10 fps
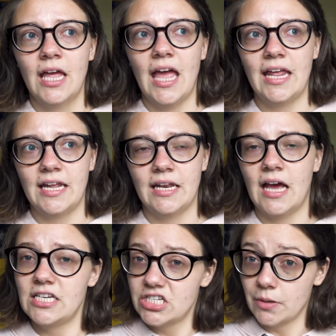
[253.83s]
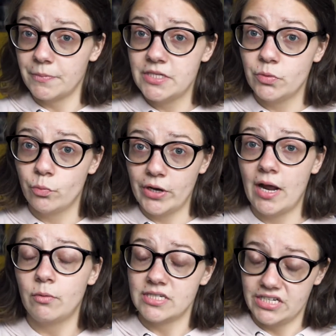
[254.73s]
And then I stopped when
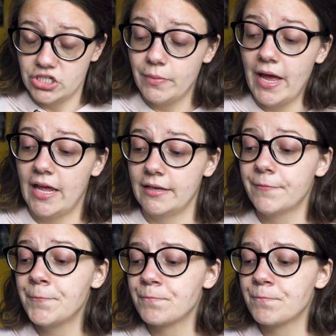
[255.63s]
I was in Japan